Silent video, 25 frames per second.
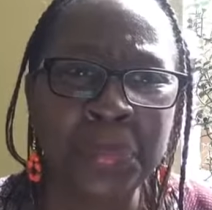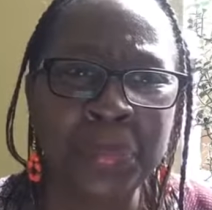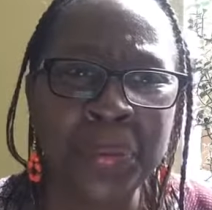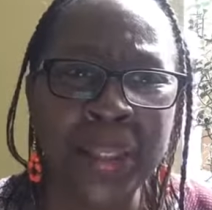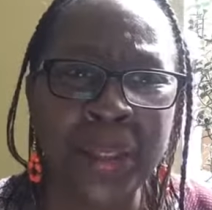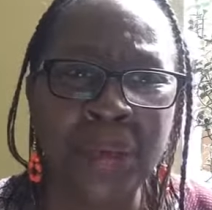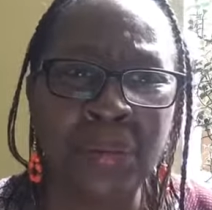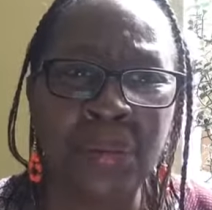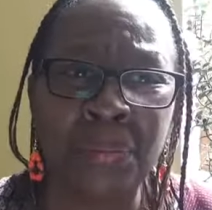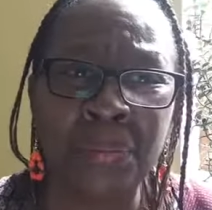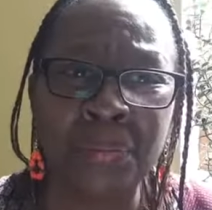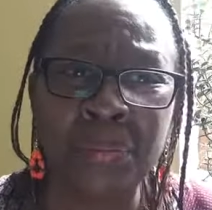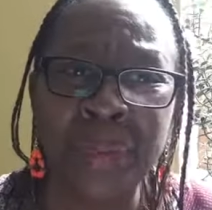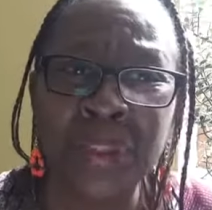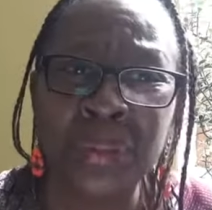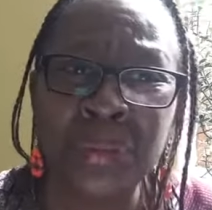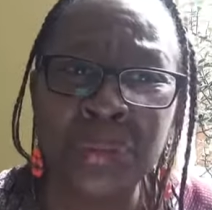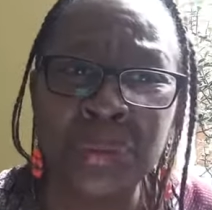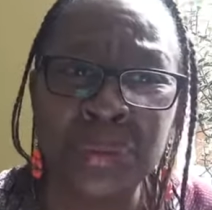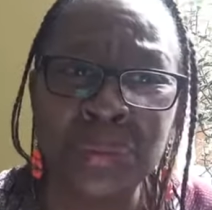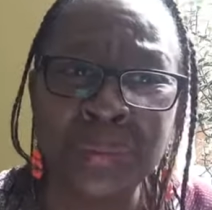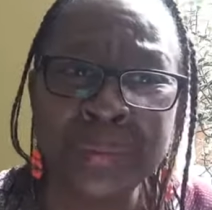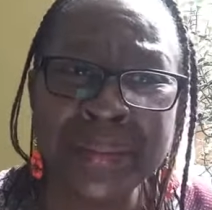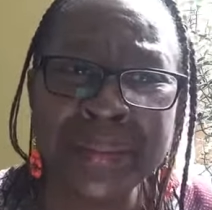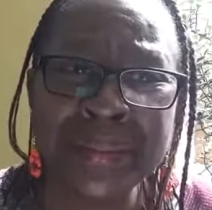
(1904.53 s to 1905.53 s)
they commit
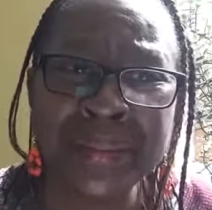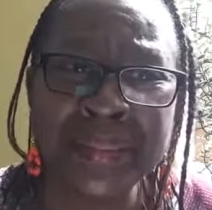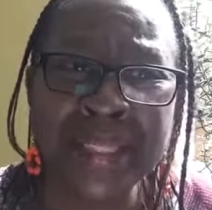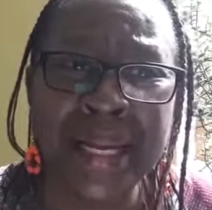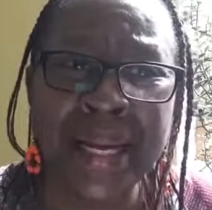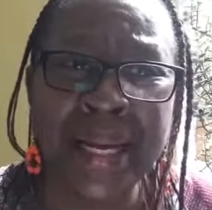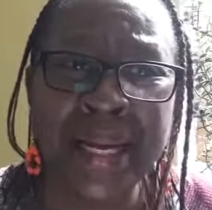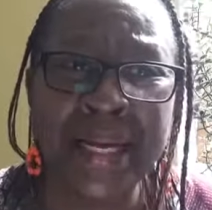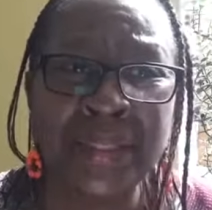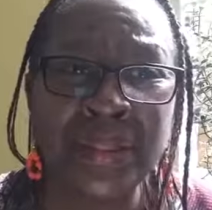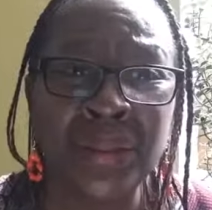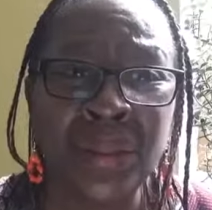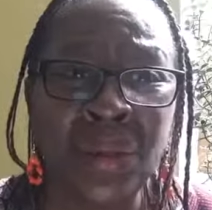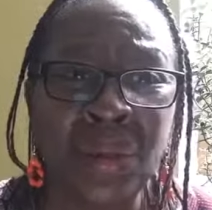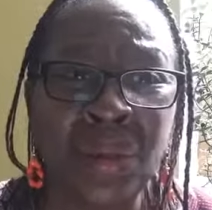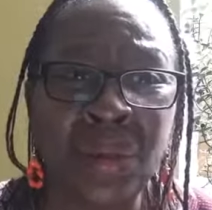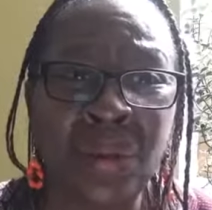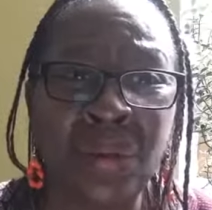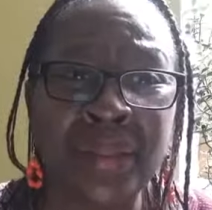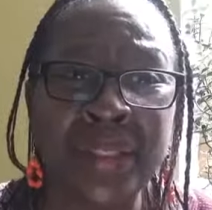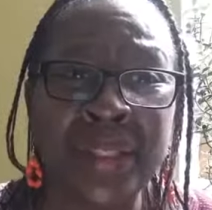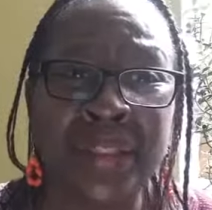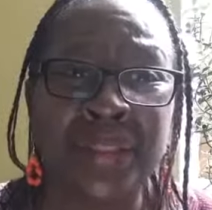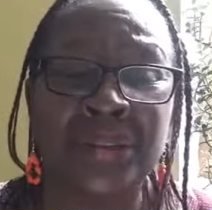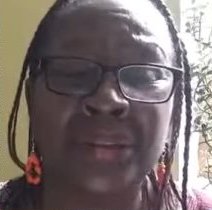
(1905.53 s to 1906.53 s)
suicide
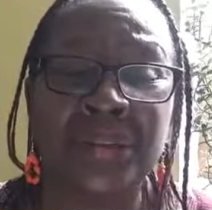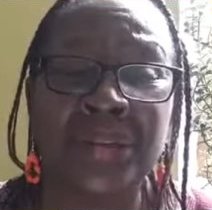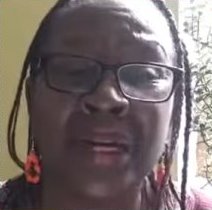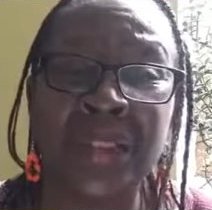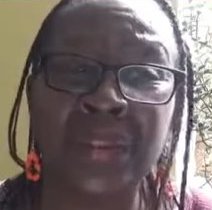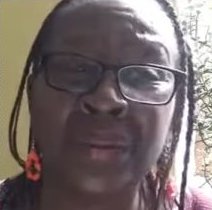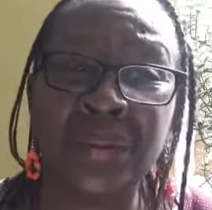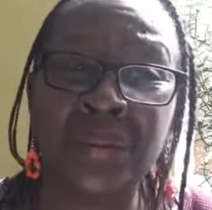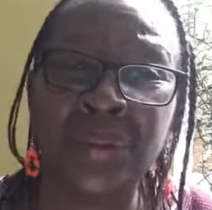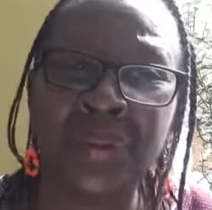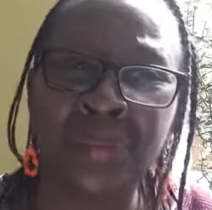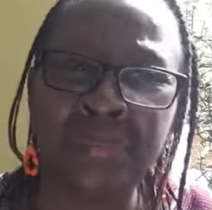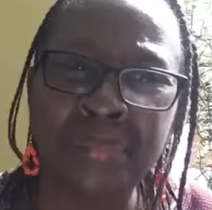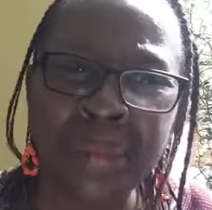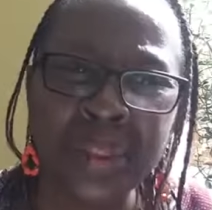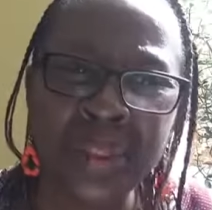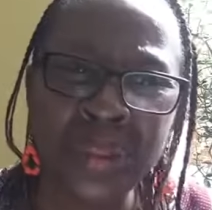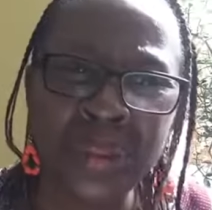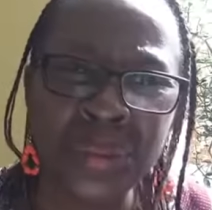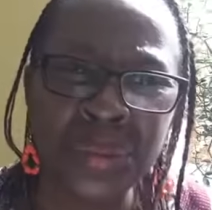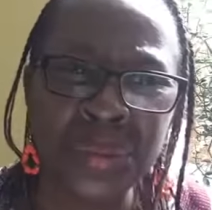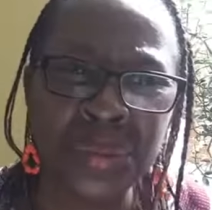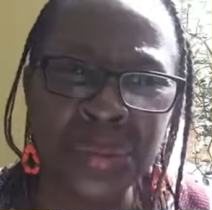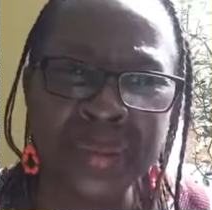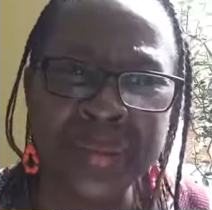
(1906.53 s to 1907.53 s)
or they try to commit
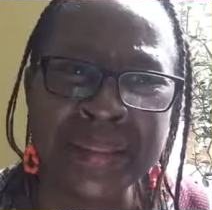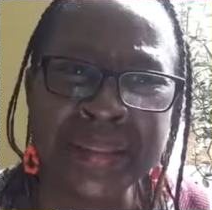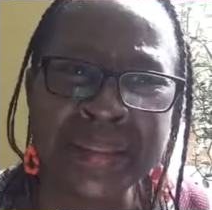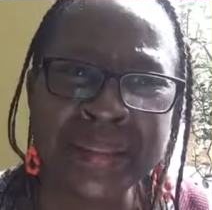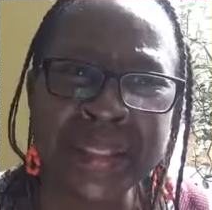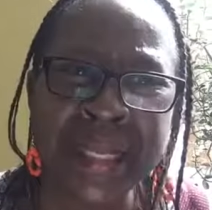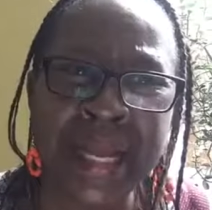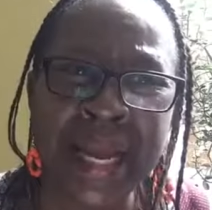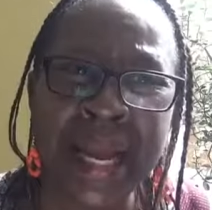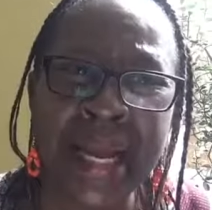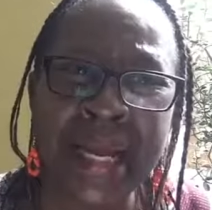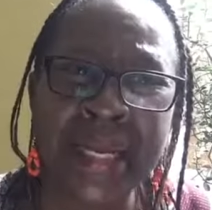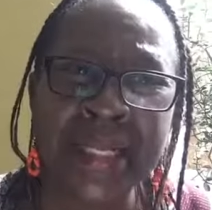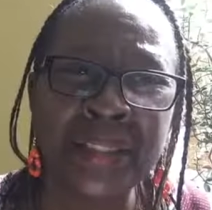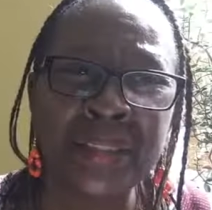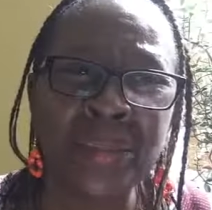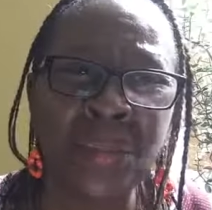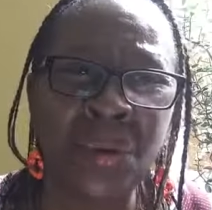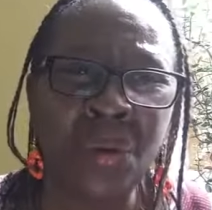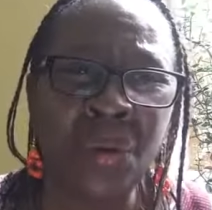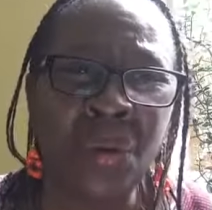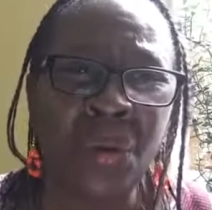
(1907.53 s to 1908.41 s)
suicide